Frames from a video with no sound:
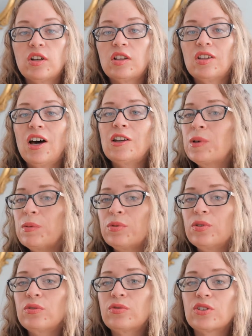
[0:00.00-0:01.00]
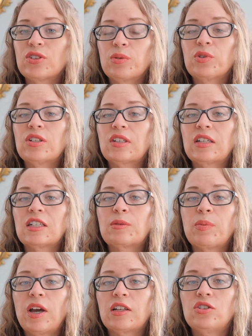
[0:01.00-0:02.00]
a lot of people for some reason
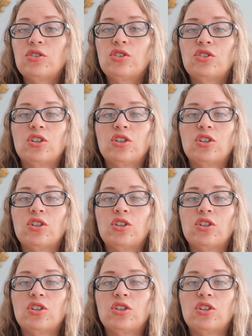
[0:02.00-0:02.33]
expect you should